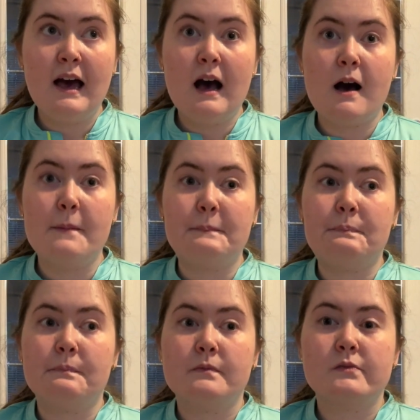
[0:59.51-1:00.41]

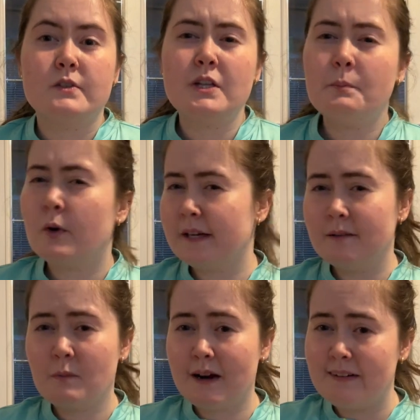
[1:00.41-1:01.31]
to the
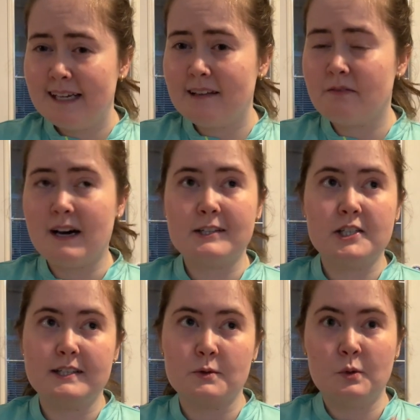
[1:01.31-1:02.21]
point where I live
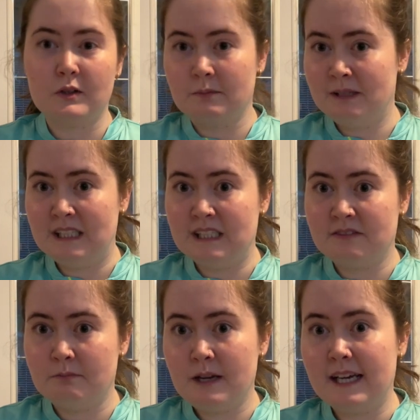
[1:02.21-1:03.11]
actually is called a completely
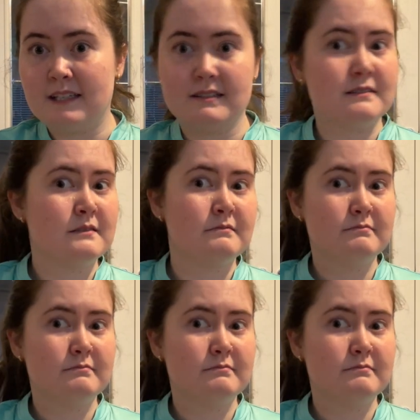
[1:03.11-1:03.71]
different place